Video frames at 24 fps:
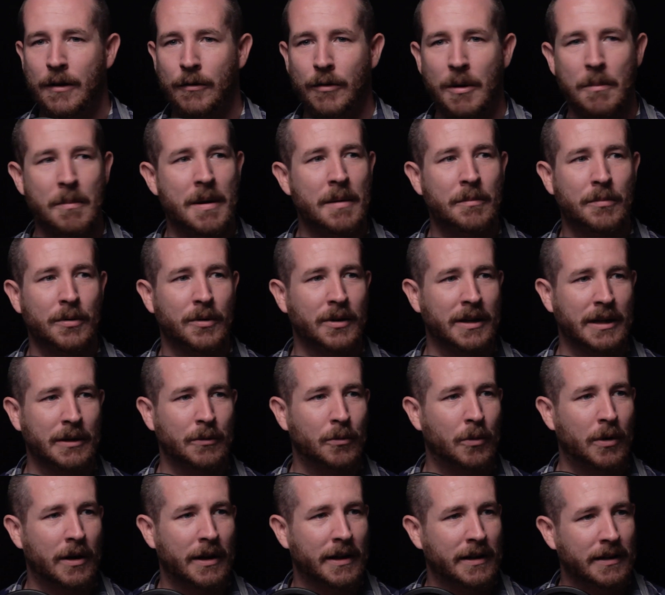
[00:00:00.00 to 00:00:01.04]

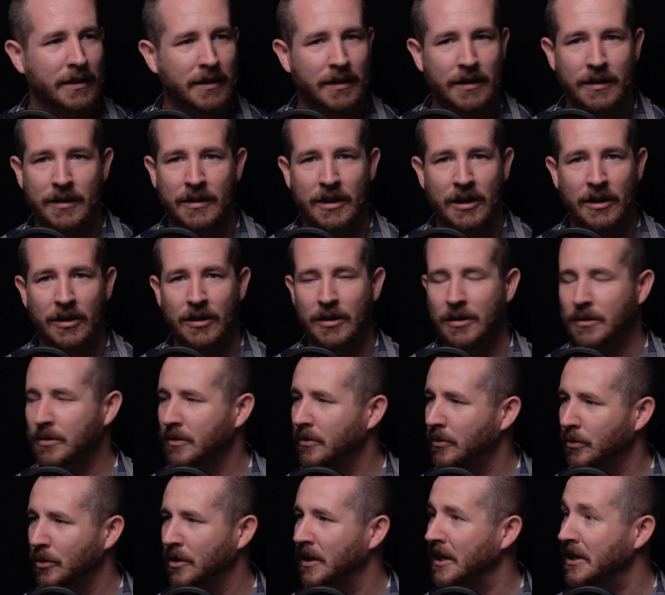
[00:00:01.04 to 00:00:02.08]
remembering what their
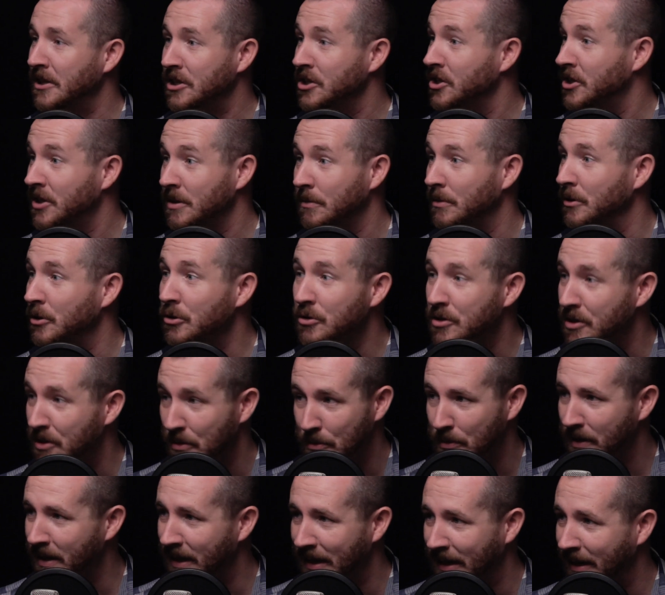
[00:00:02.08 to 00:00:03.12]
relationship used
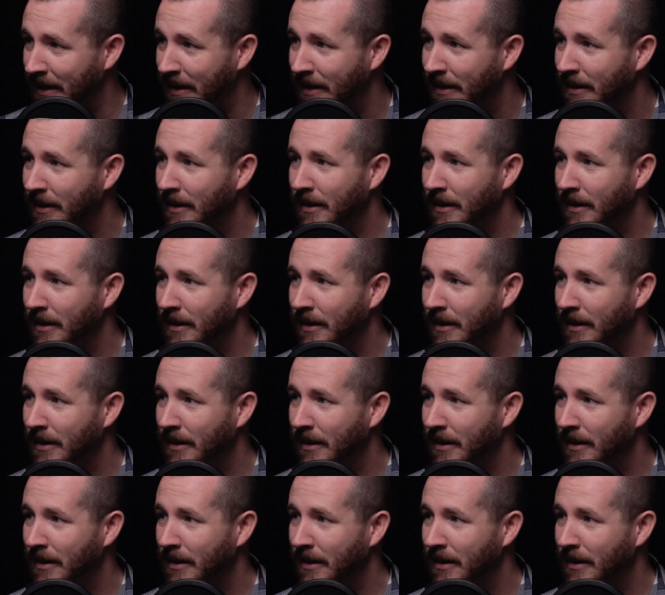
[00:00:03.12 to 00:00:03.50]
to be.